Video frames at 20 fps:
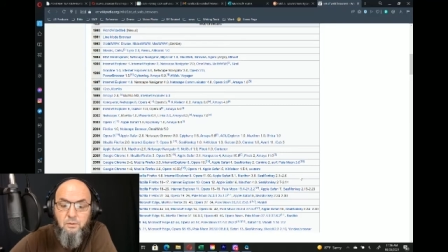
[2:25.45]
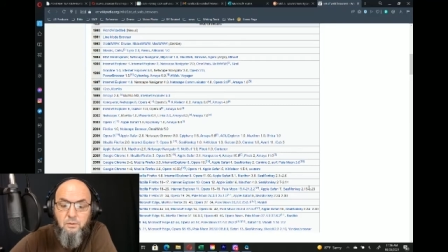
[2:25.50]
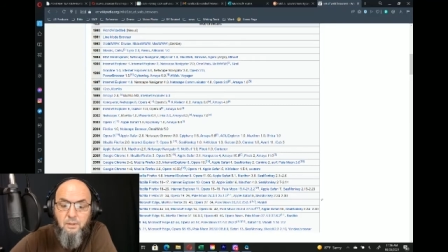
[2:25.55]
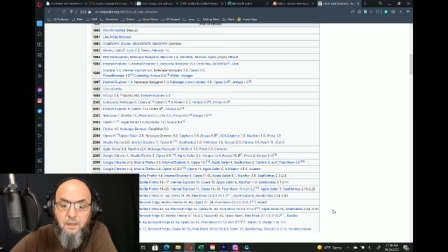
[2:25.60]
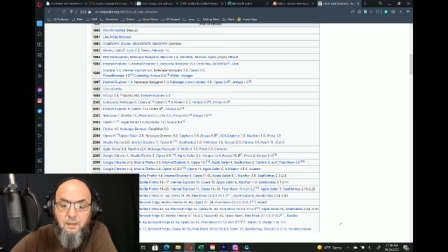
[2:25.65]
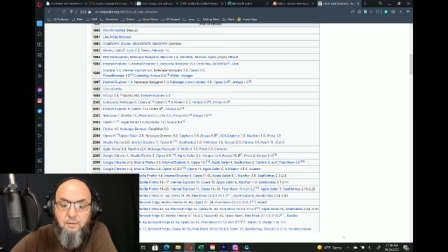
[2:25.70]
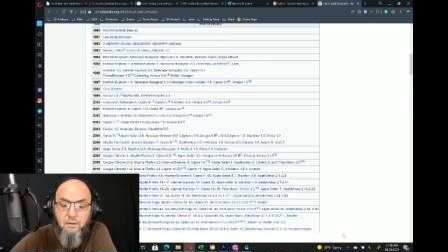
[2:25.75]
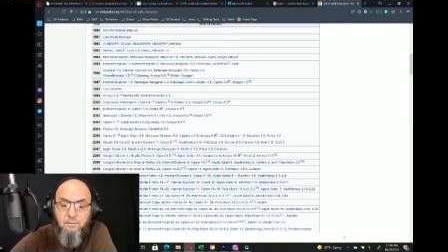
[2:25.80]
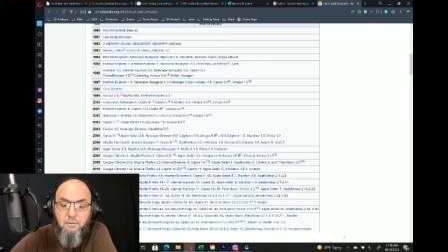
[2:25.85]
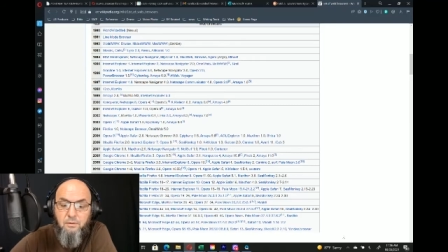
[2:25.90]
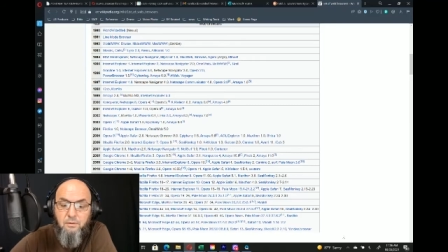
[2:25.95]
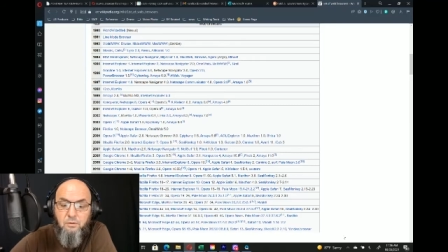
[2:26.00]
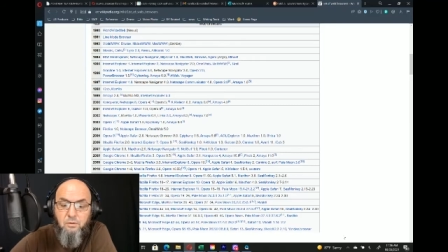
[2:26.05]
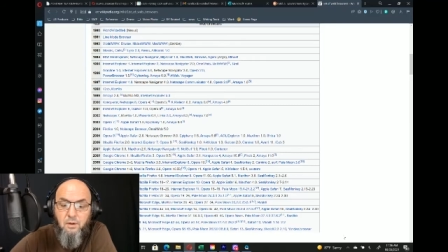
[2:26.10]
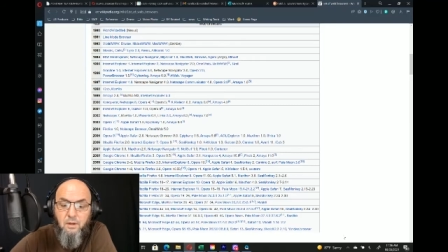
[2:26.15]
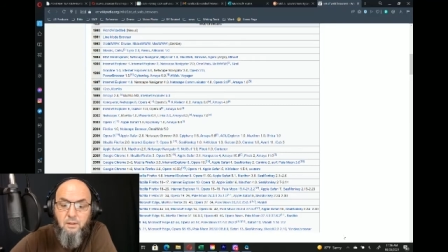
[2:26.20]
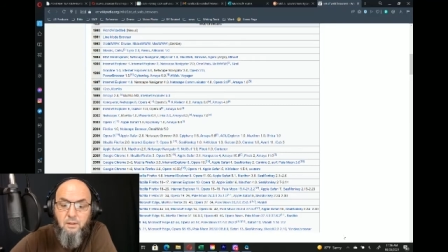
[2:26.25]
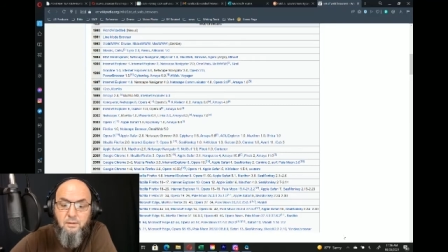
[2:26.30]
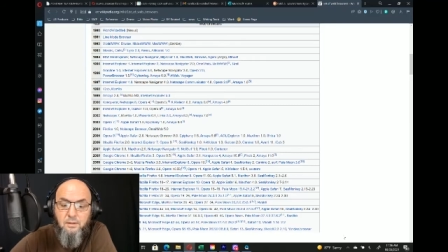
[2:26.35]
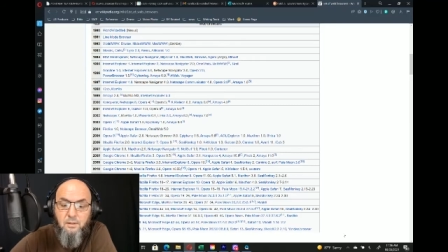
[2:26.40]
I've even
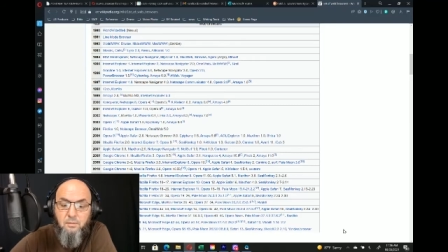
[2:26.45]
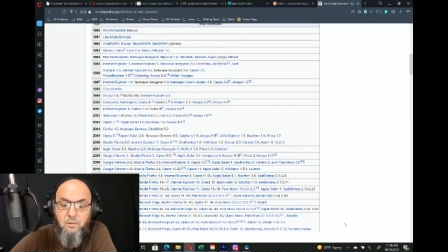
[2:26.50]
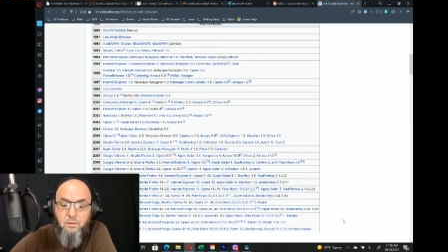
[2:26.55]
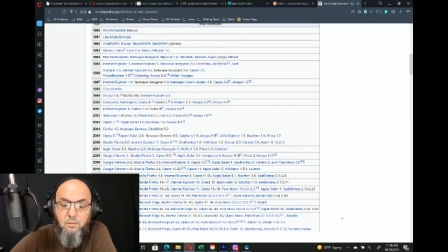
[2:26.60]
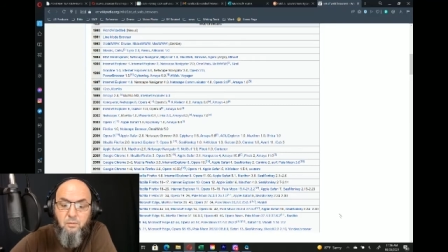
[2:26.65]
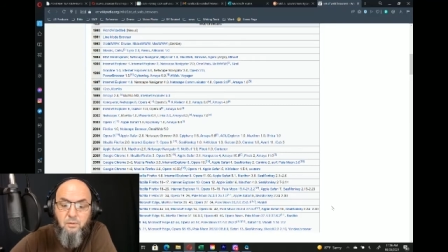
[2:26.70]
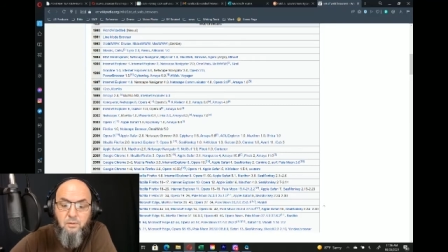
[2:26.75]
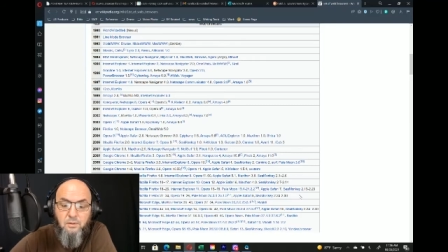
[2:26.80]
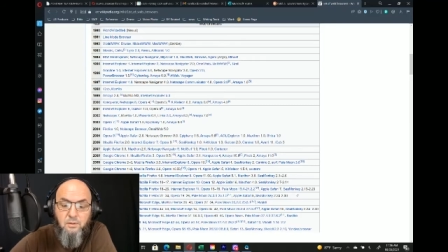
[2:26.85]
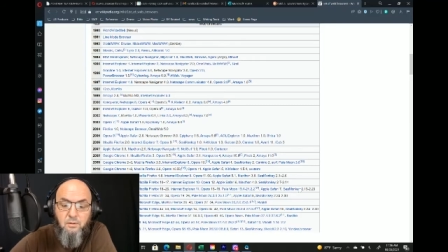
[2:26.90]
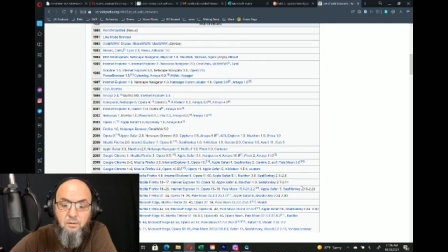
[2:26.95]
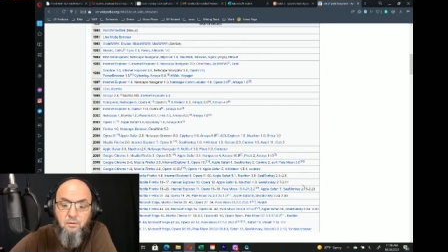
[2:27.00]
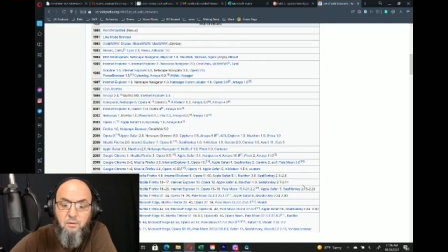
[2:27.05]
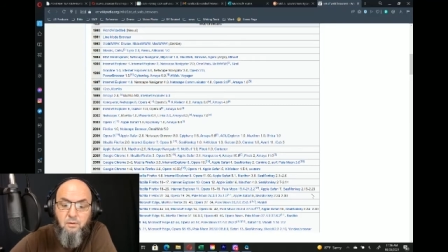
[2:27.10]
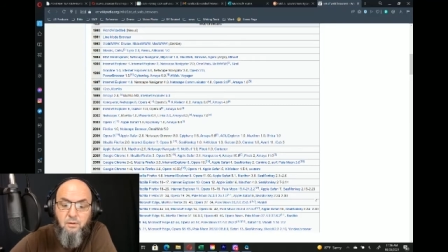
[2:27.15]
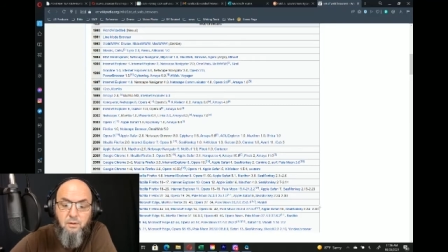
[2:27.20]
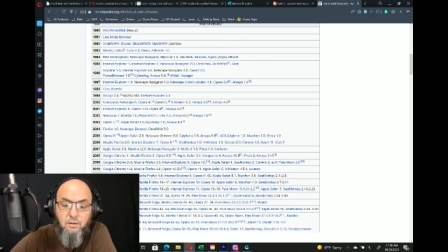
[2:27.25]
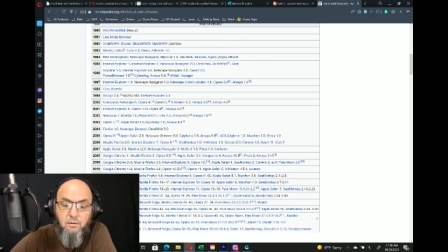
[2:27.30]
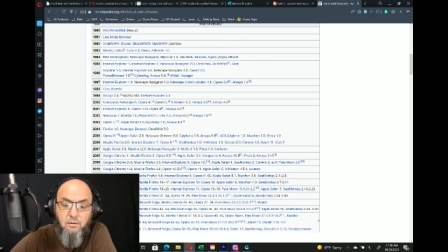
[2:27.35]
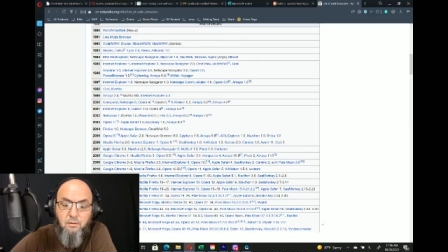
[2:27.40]
tried some of the ones that aren't
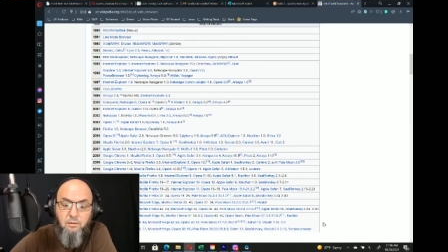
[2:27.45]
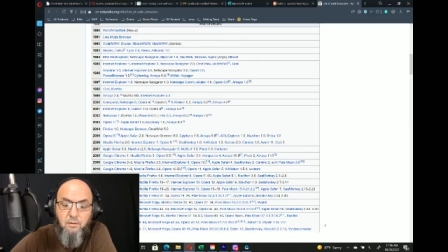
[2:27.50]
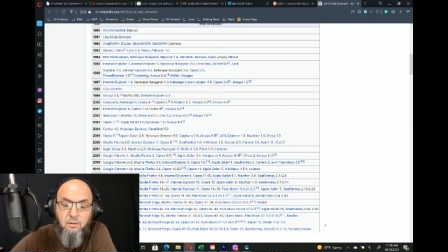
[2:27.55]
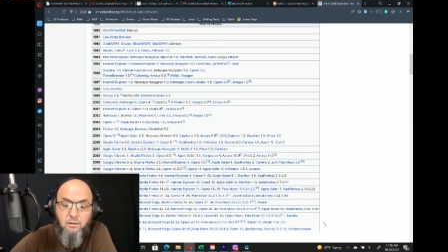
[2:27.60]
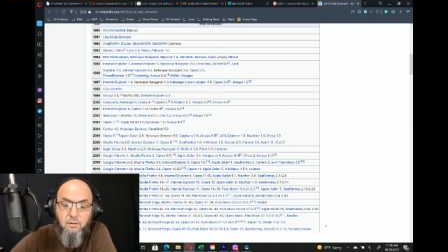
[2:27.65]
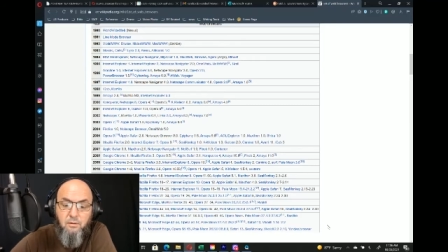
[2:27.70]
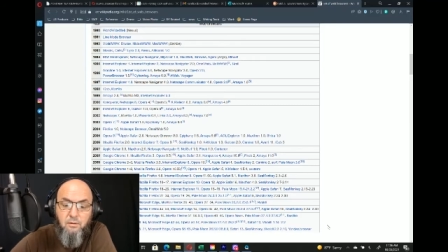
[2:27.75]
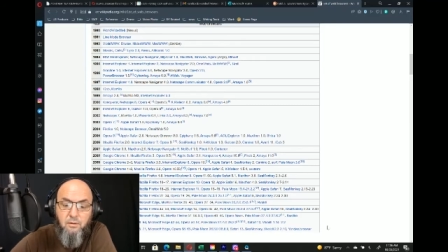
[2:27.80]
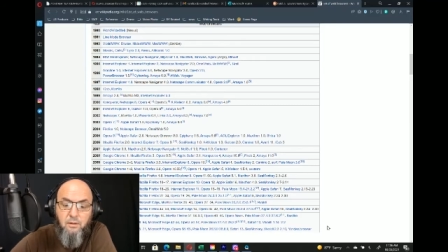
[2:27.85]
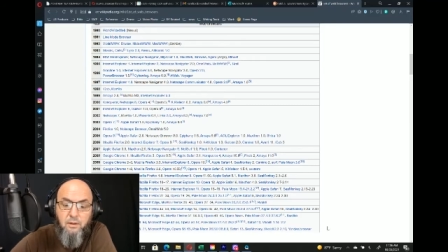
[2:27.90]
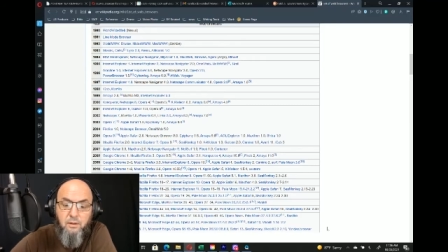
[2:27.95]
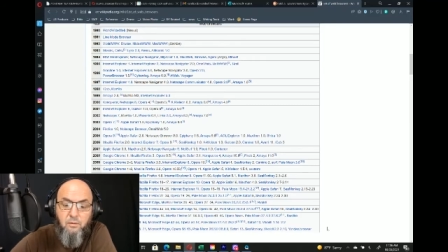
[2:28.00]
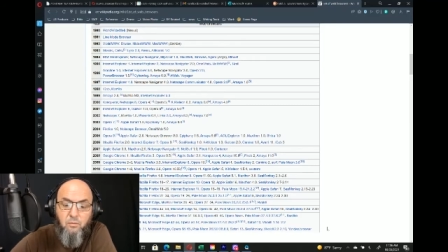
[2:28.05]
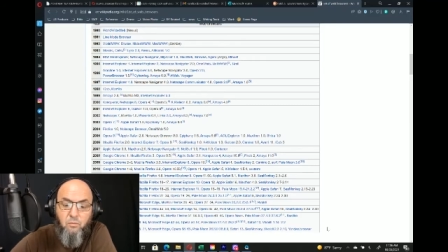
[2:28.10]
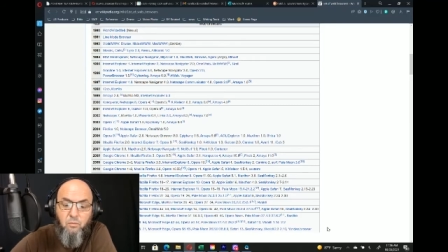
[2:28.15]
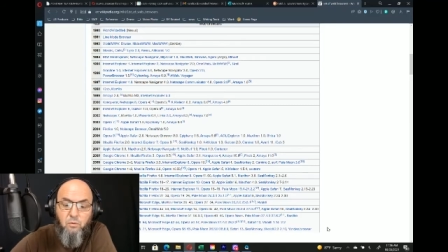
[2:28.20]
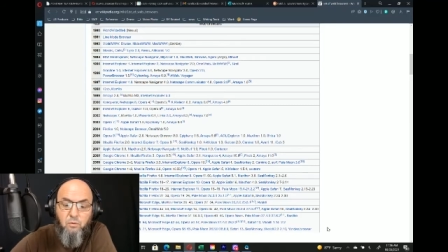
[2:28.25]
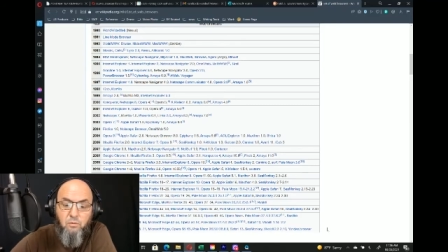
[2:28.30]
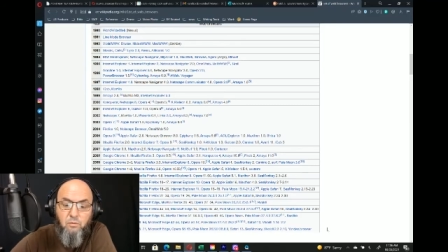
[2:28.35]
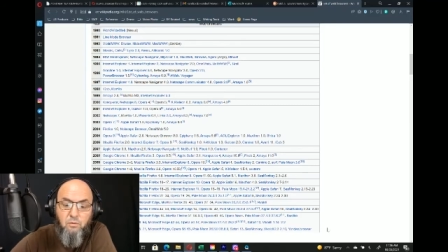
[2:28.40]
here that are like
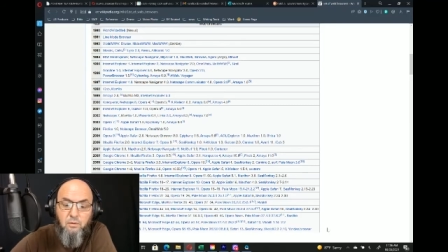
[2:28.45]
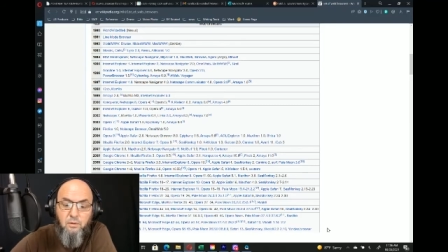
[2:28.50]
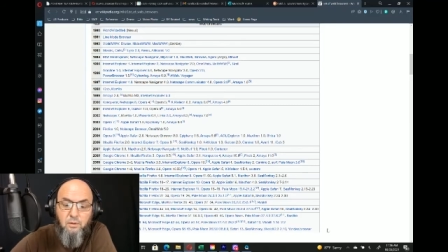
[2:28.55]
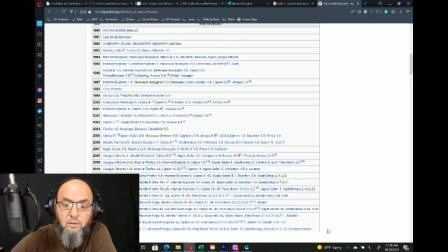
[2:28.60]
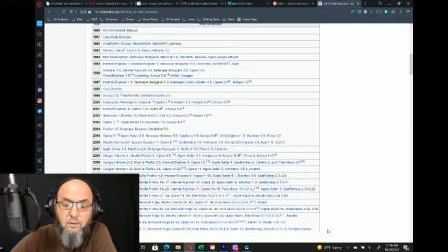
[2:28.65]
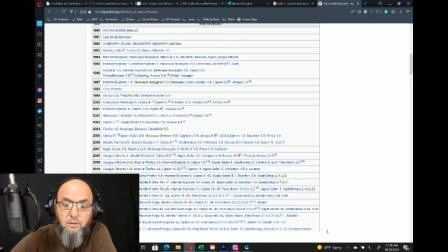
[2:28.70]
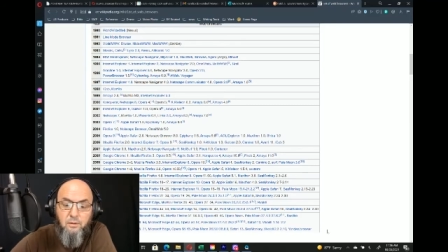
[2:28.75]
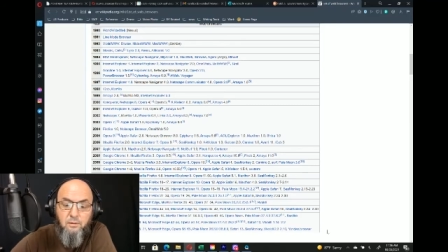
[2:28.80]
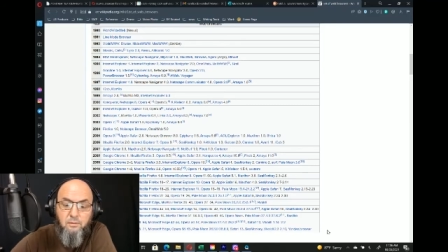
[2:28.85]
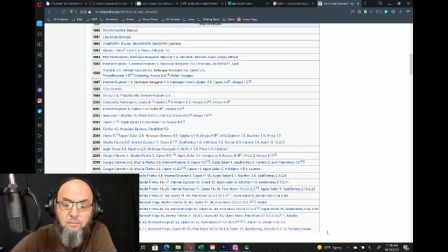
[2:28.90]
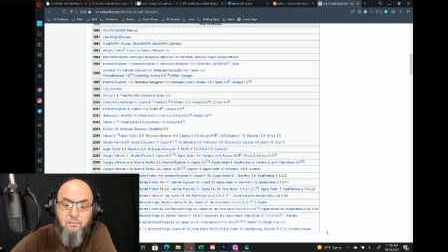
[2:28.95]
real